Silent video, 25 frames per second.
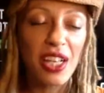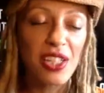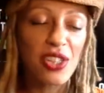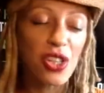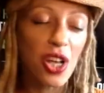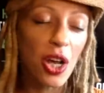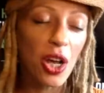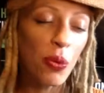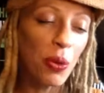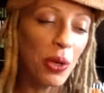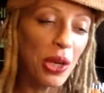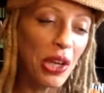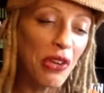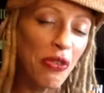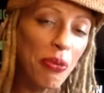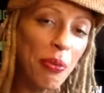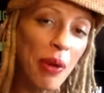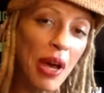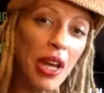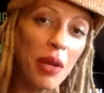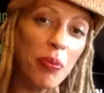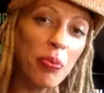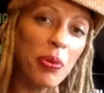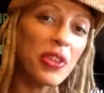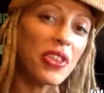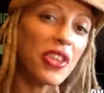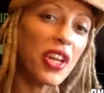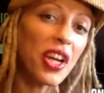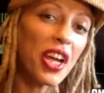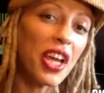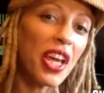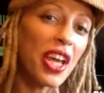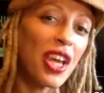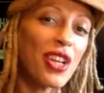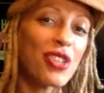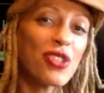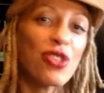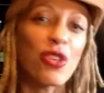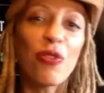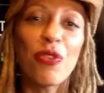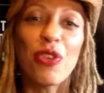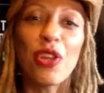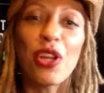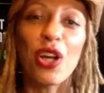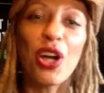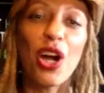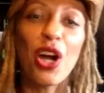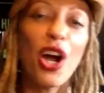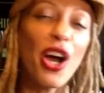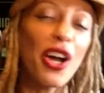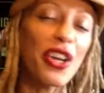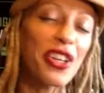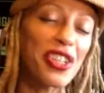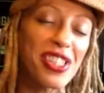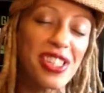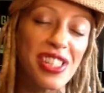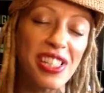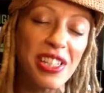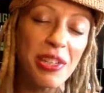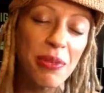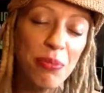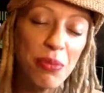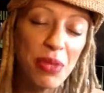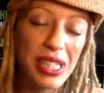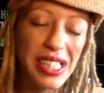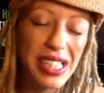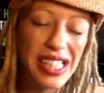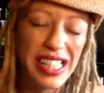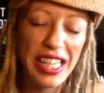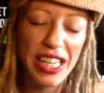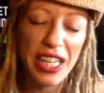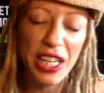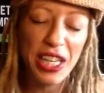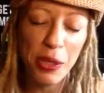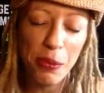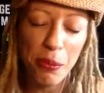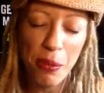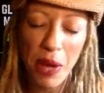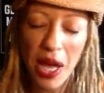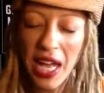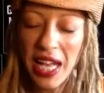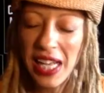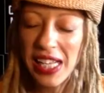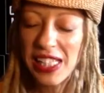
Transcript: so I want everybody to put their hands over their heart and send Miss Kim